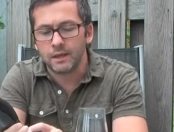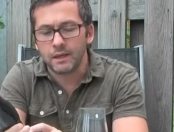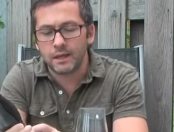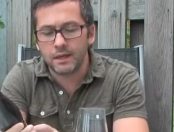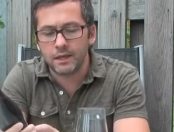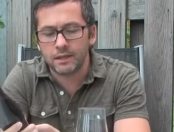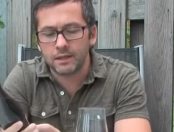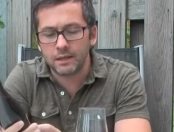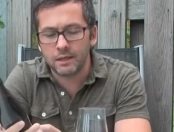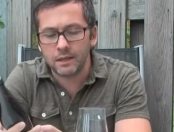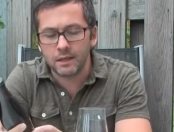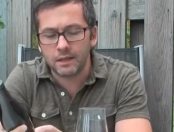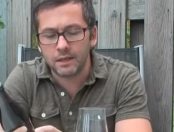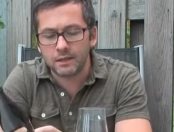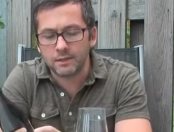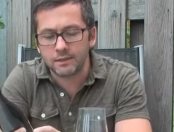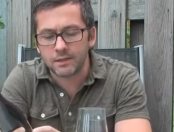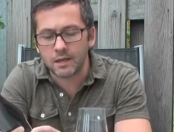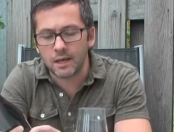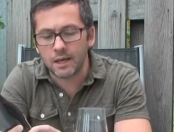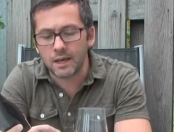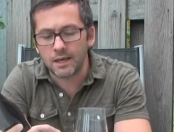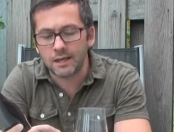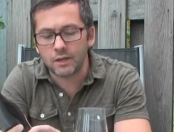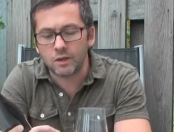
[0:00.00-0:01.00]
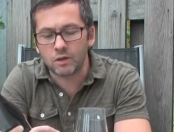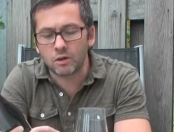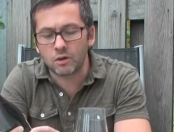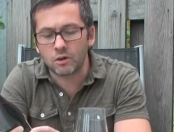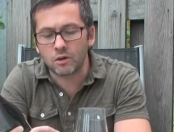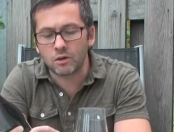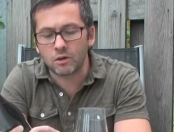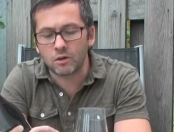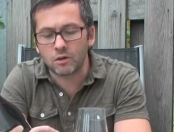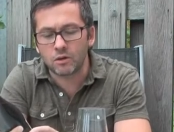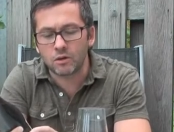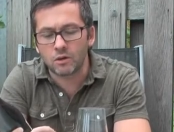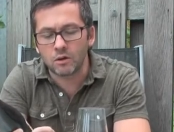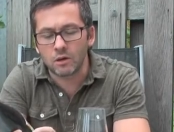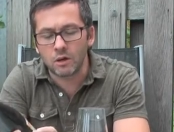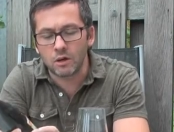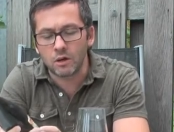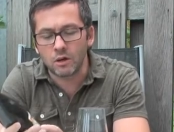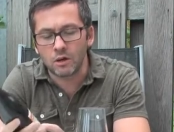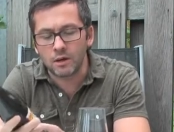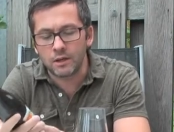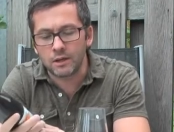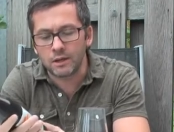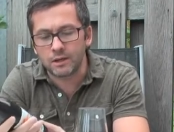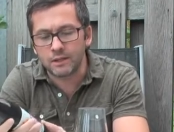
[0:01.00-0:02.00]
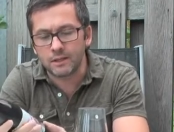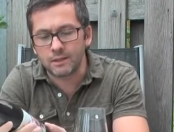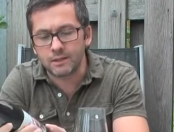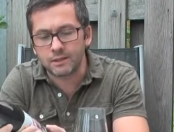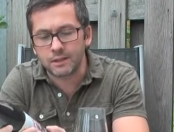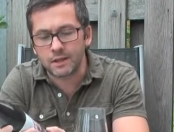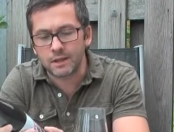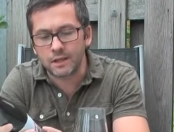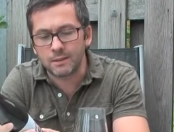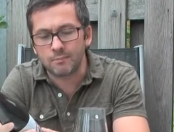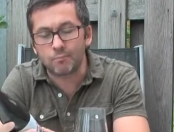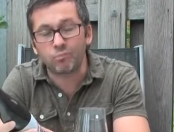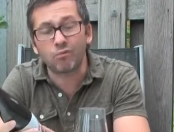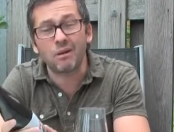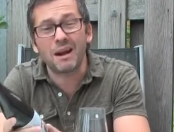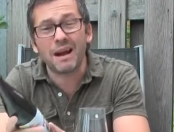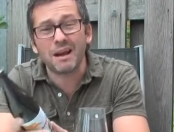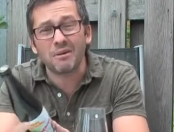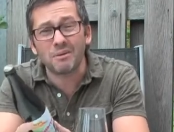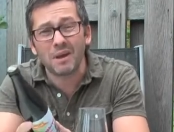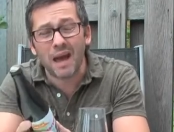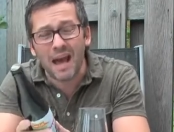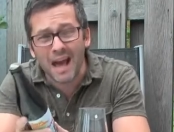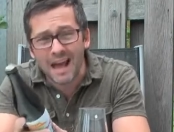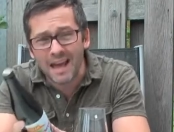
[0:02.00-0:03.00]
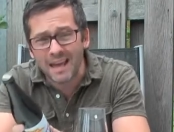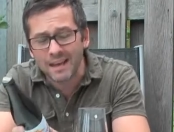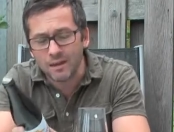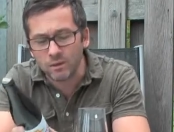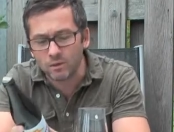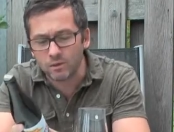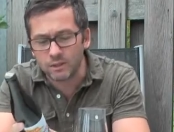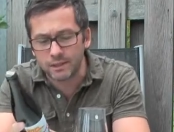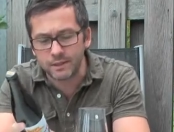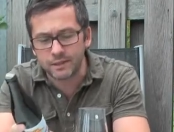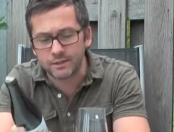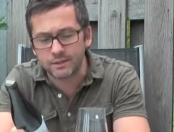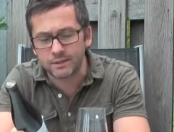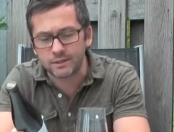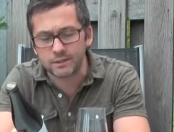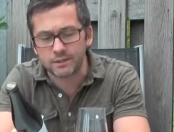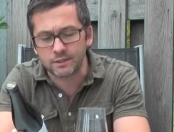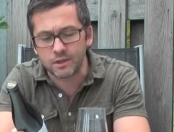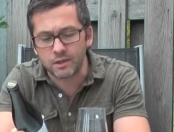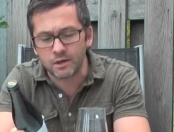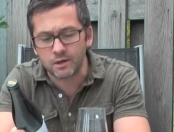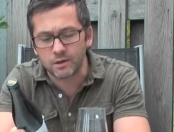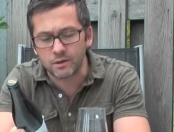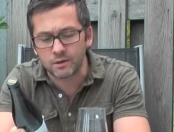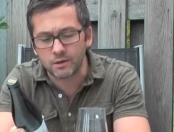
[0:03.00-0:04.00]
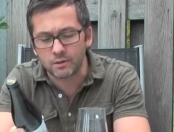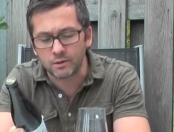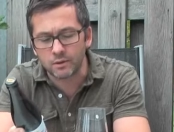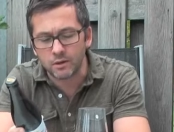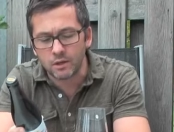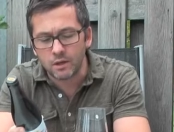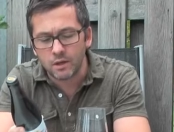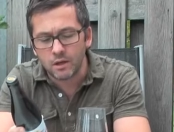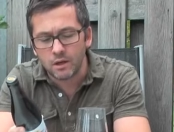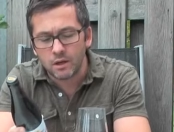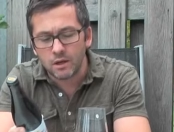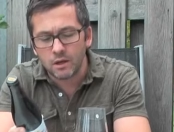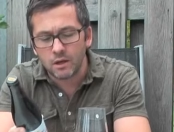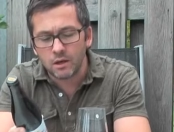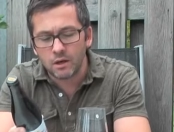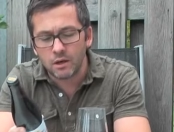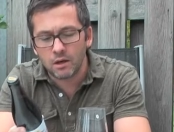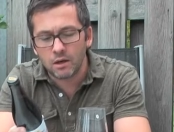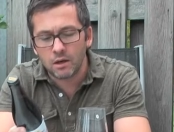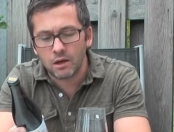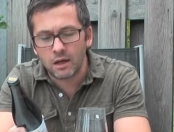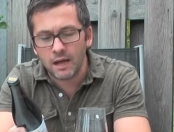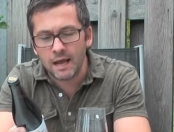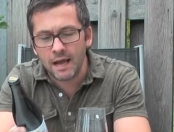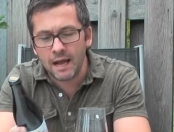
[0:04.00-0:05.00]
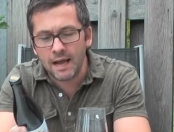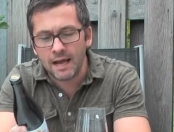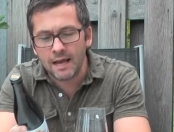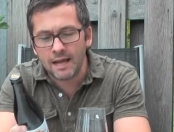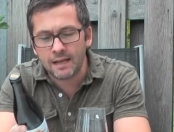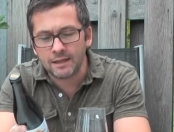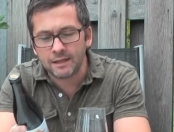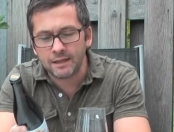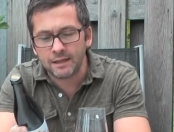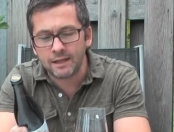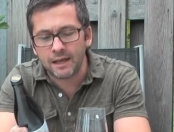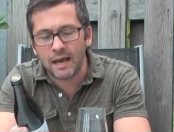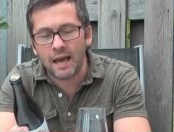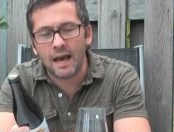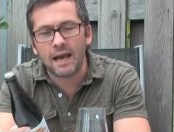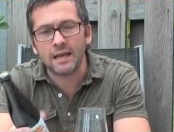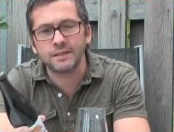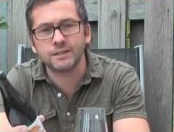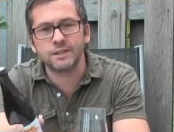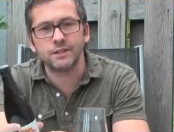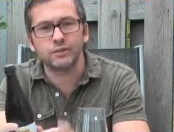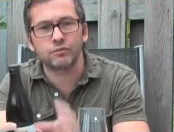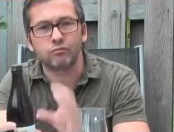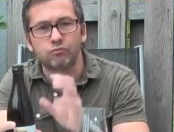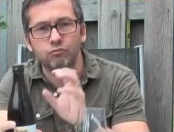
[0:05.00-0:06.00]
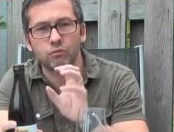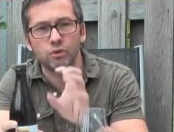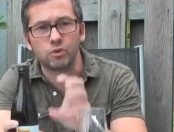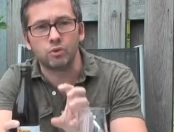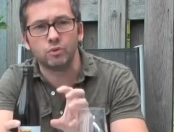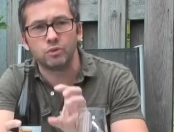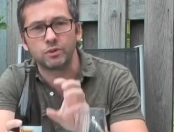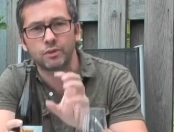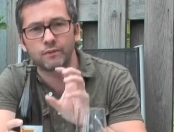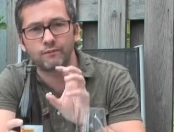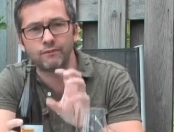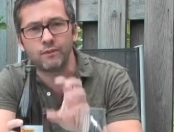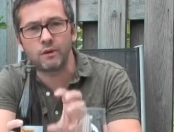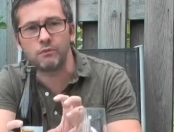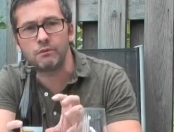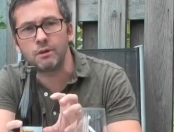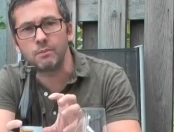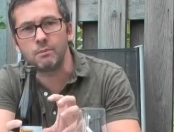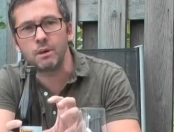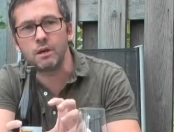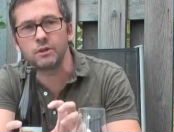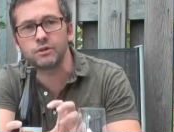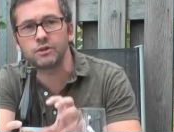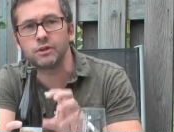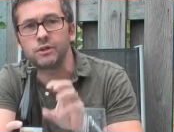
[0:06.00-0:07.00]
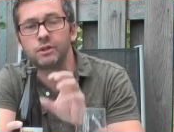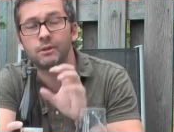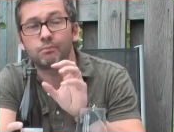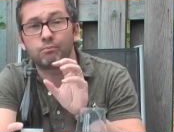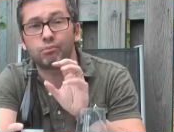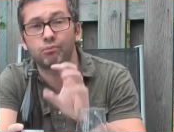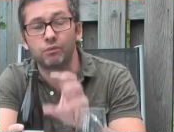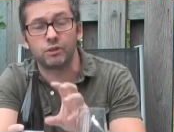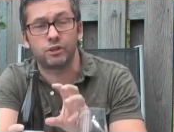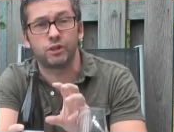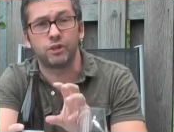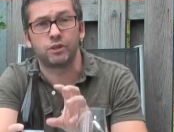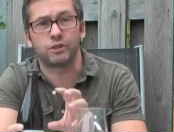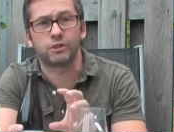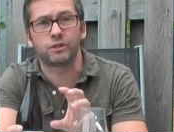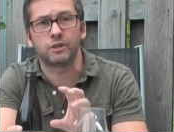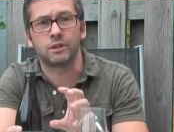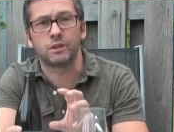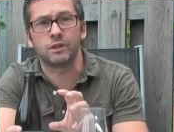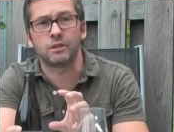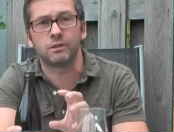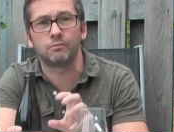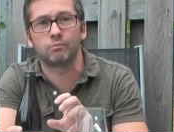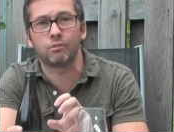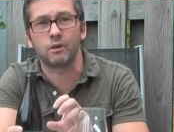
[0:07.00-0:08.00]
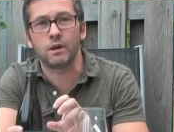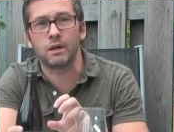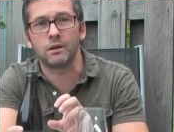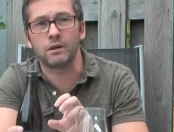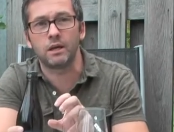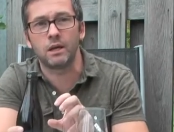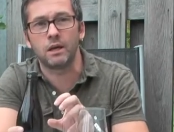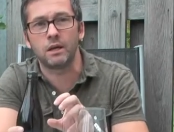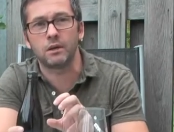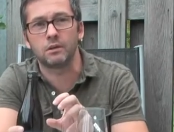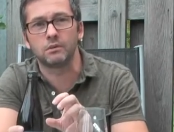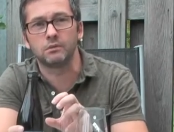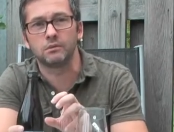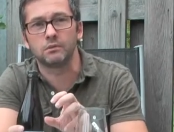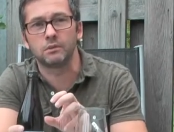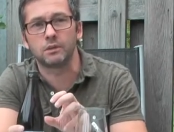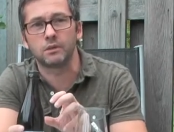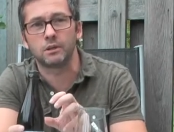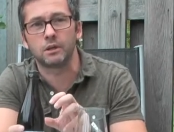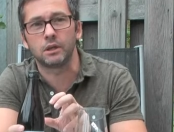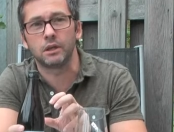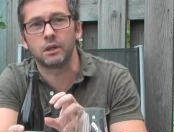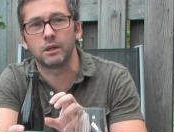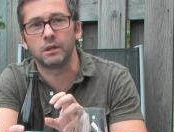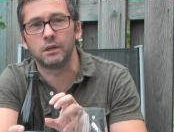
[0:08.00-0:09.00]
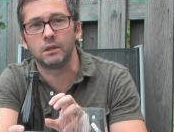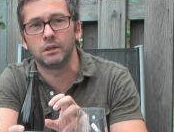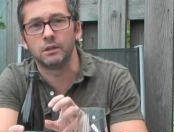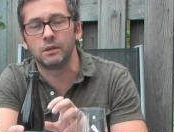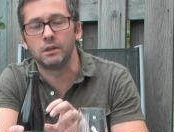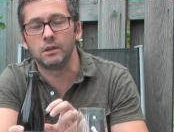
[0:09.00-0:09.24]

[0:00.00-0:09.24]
It is a, uh, it is a brown ale in style uh, and it has its roots very much in the British style of brown ale. Okay.